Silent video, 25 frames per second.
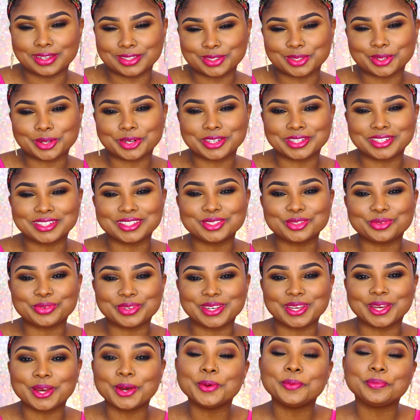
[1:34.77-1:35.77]
started this
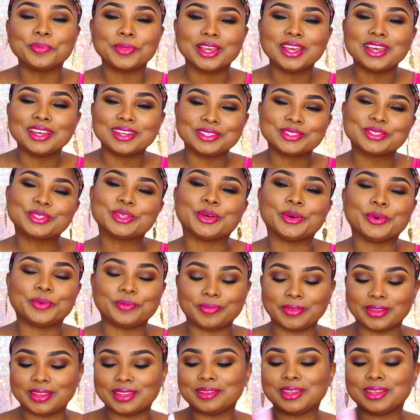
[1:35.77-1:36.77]
video so